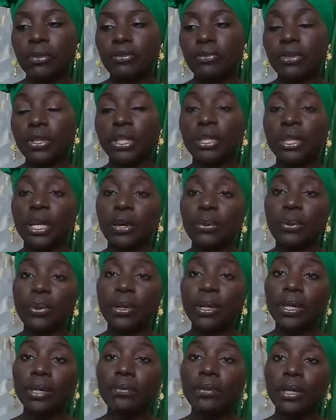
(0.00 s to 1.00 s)
feeling like we're
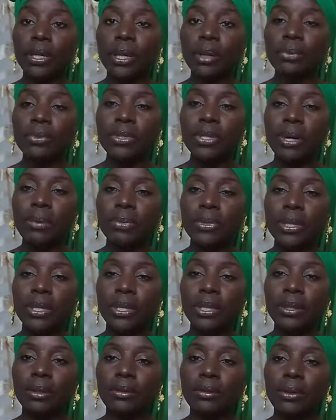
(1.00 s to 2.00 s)
giving up
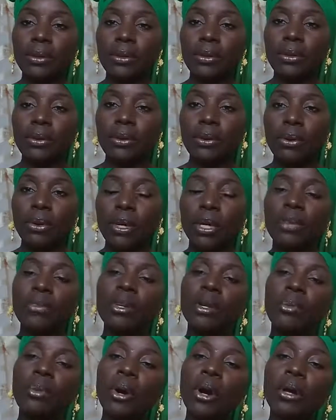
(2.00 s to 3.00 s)
something, we're giving
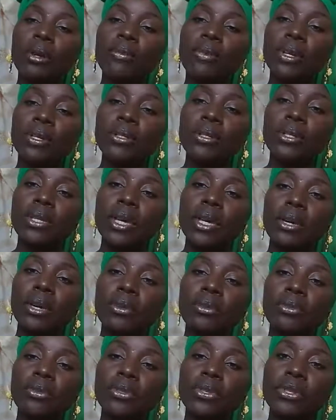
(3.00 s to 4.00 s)
a part of
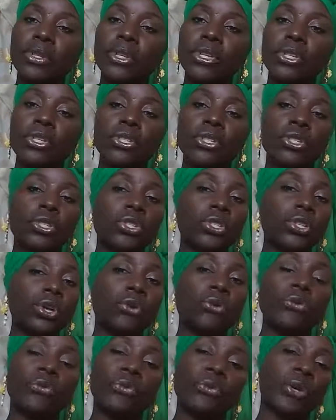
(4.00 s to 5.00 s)
ourselves
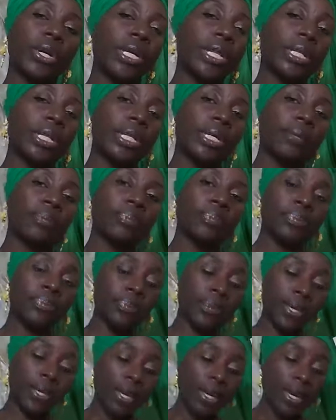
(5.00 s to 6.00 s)
so freely
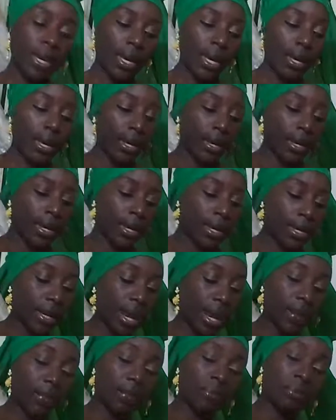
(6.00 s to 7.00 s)
and
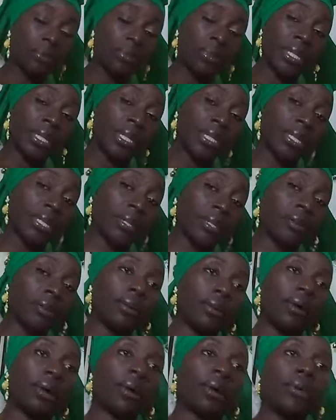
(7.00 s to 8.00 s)
not being
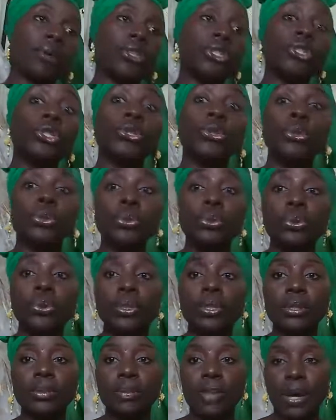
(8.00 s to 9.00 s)

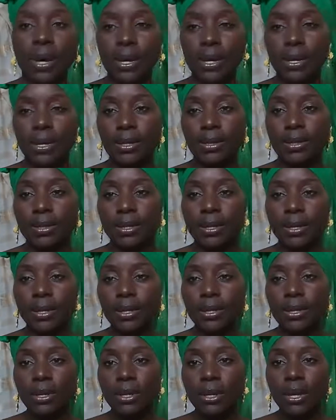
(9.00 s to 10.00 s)
used by it
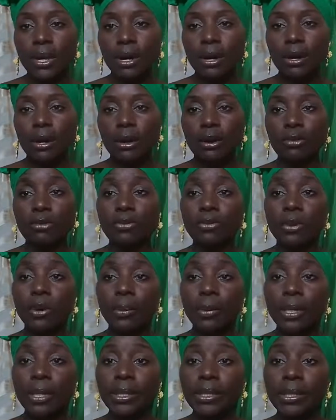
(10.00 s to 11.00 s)
or
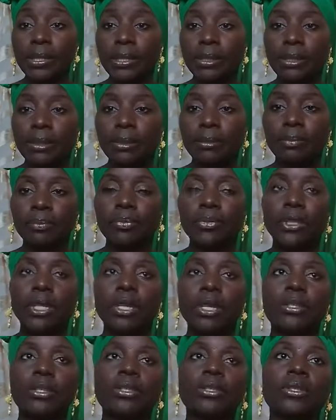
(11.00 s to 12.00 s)
from it.
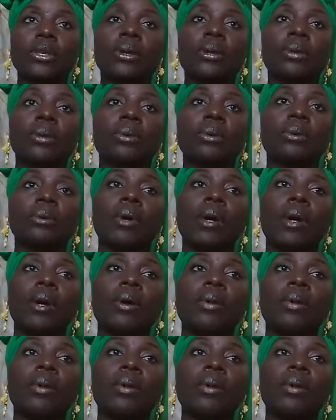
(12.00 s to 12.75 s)
And so